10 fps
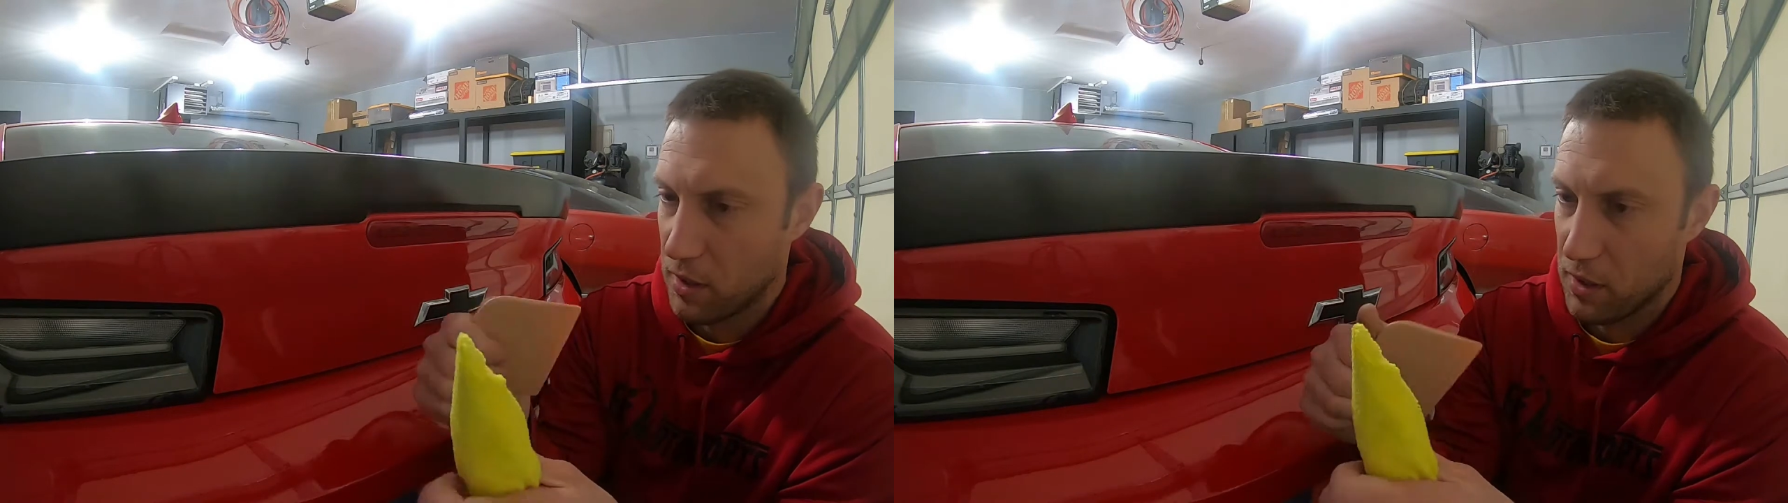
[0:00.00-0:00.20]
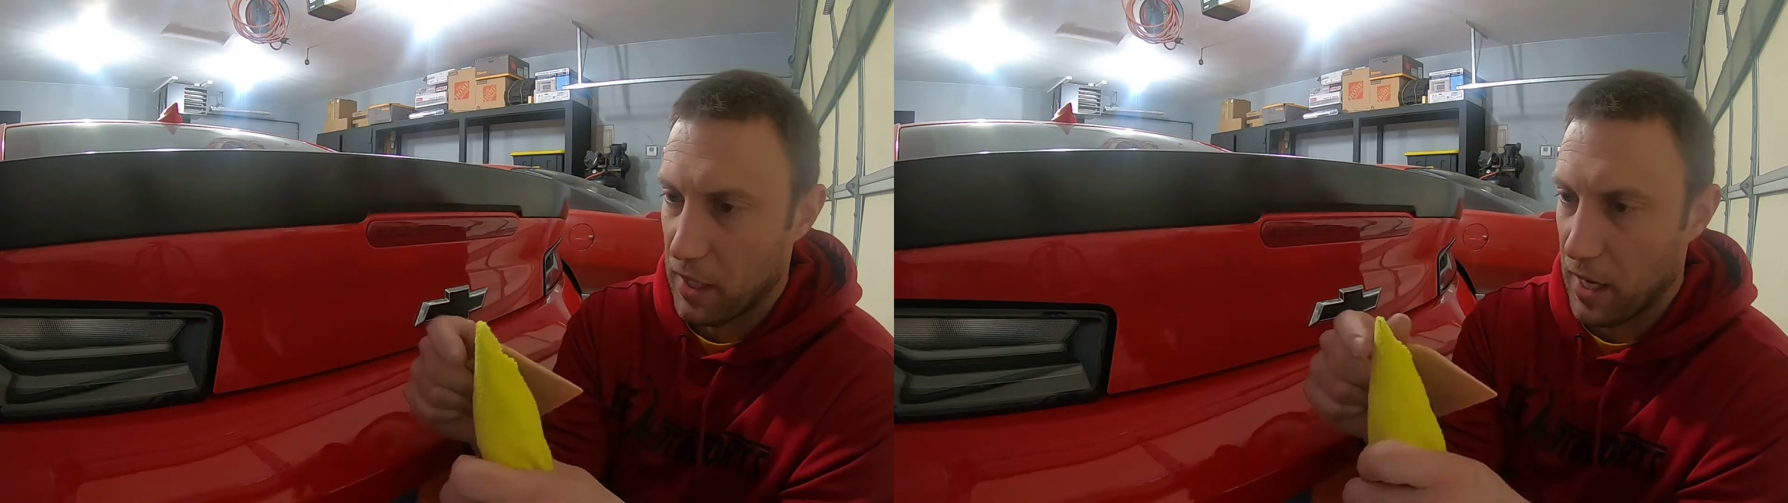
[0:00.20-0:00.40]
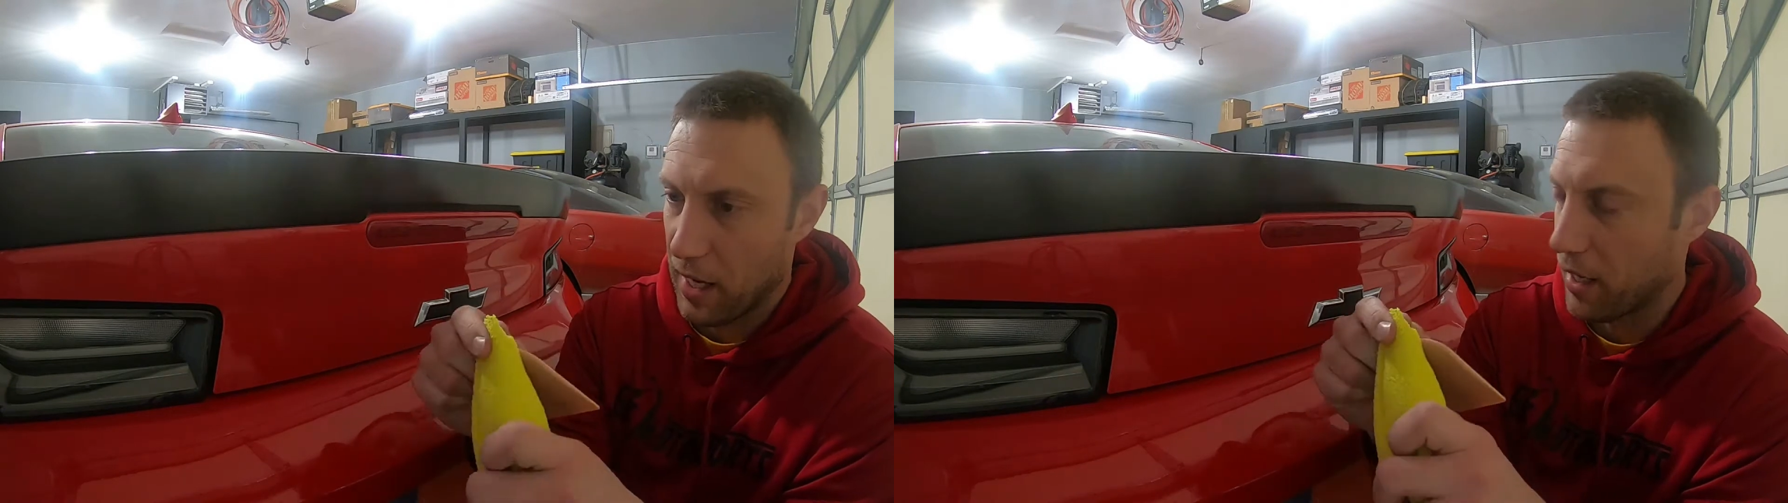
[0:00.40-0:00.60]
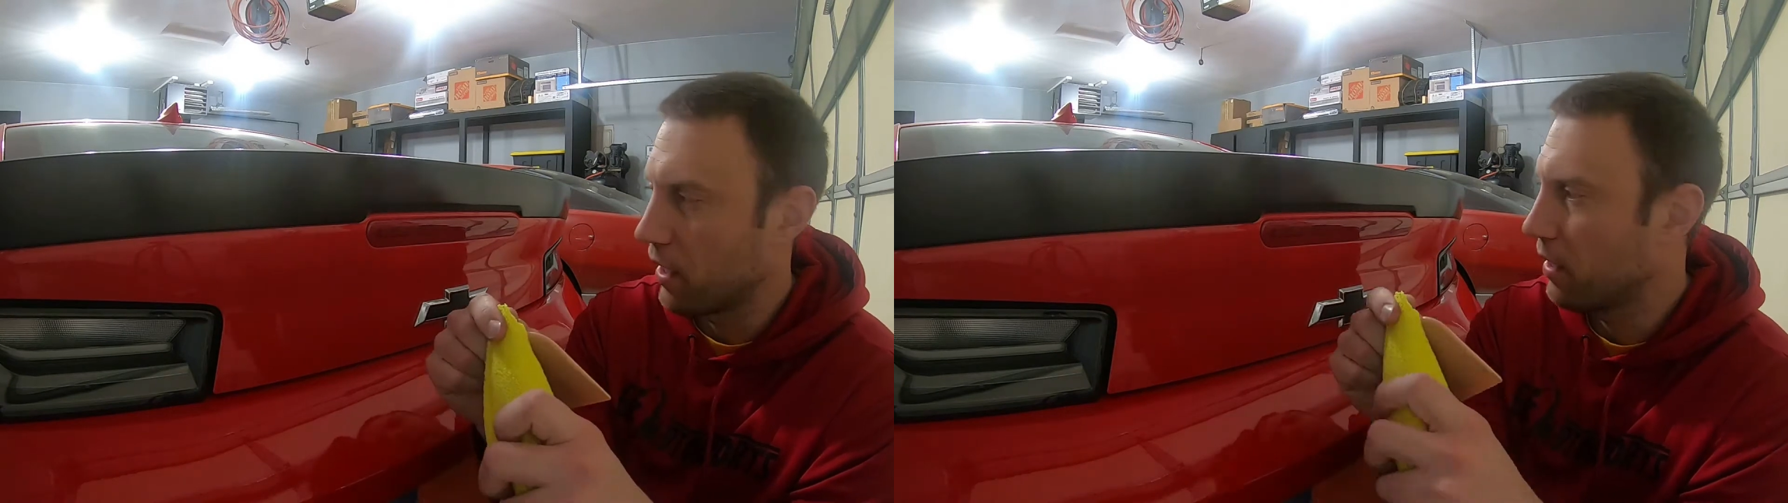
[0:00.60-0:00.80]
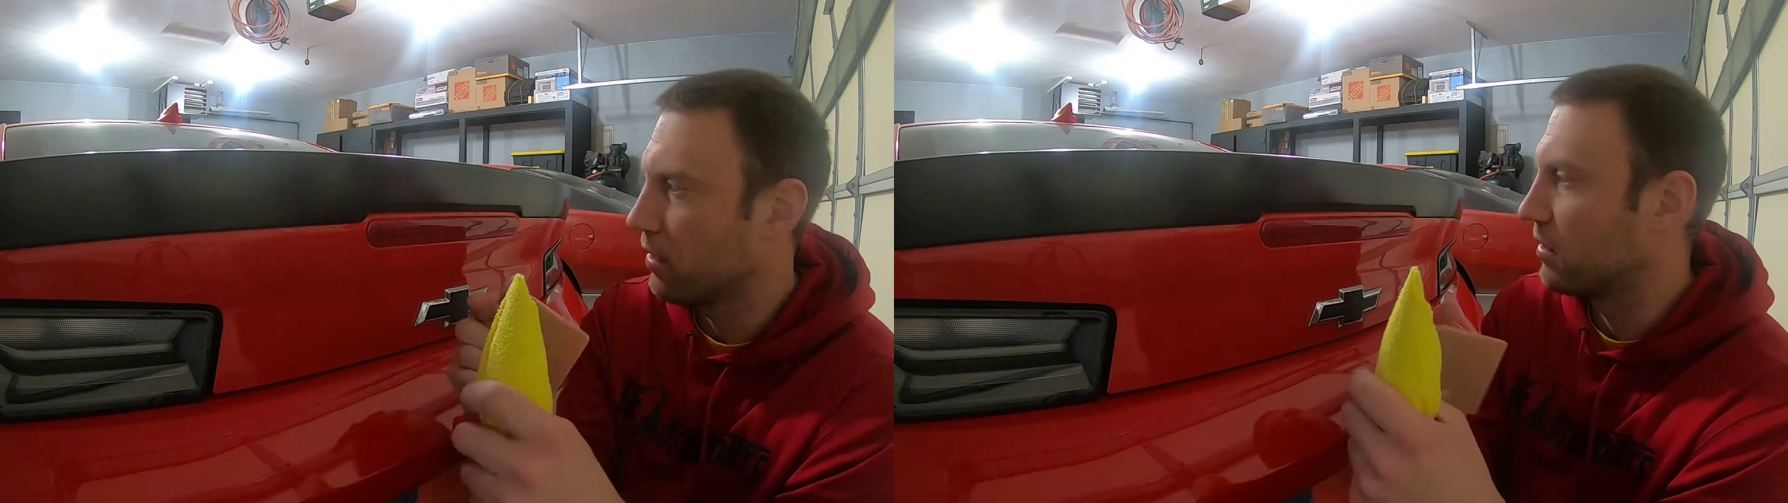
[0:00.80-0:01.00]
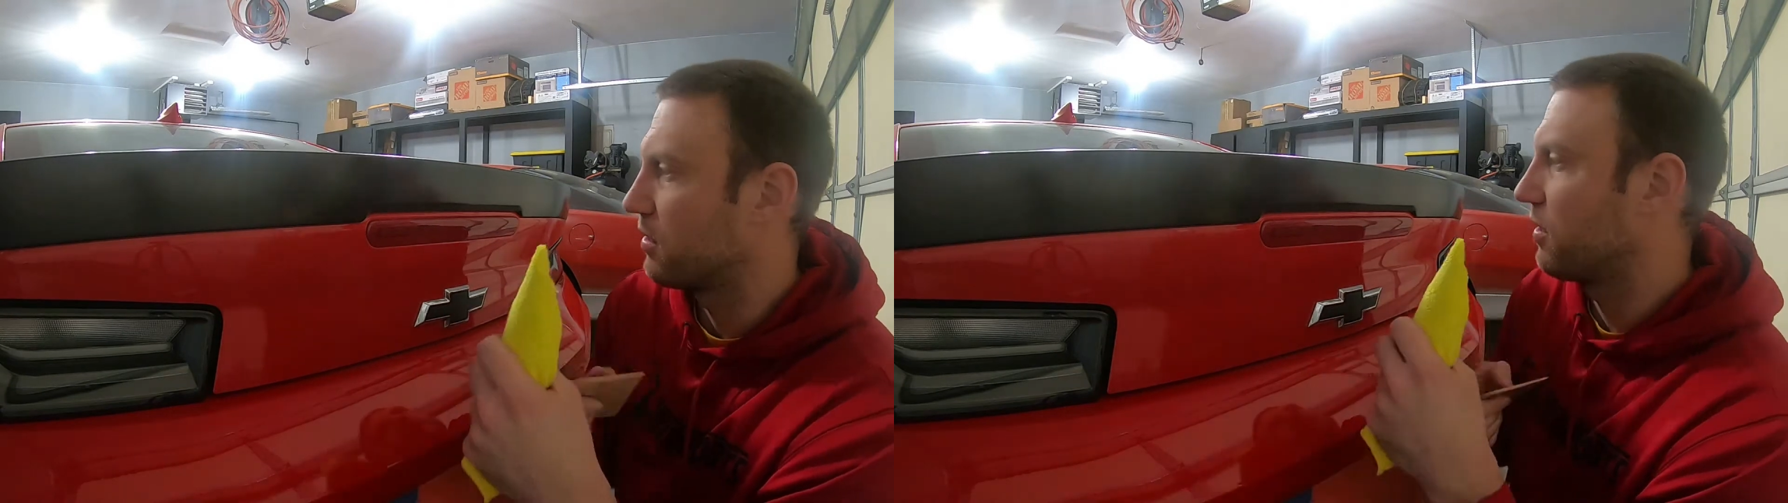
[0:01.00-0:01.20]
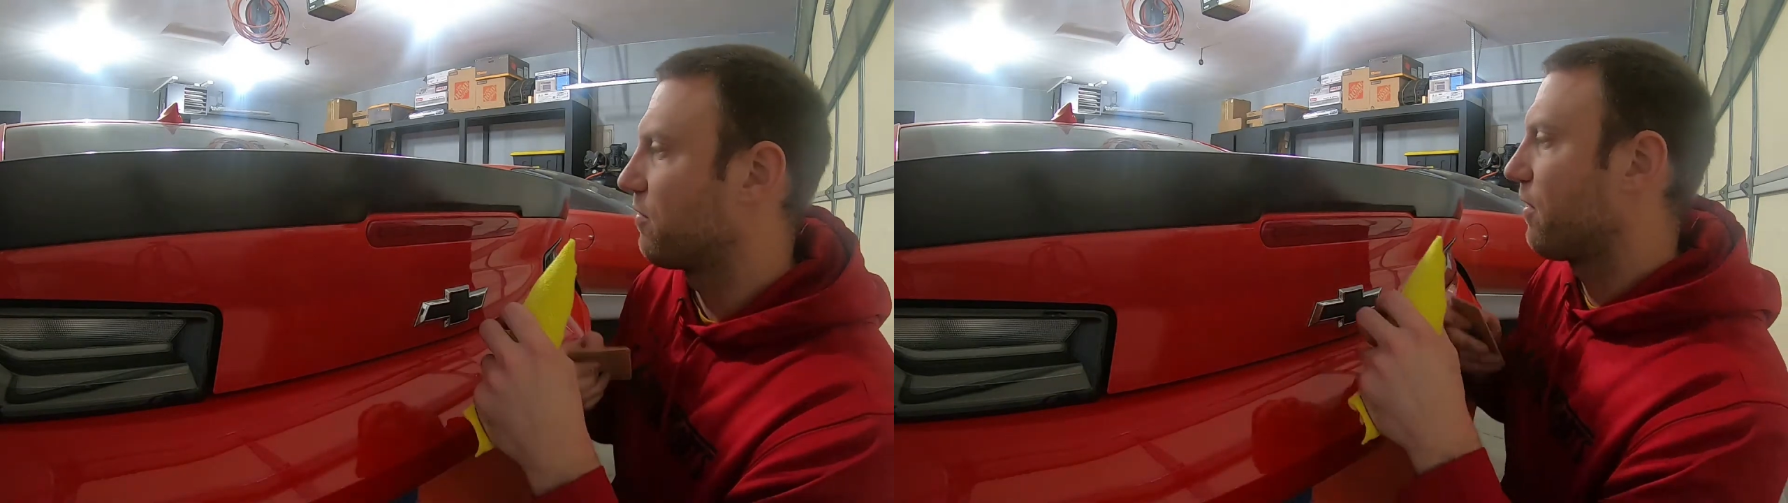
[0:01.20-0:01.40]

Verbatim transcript: guy to see if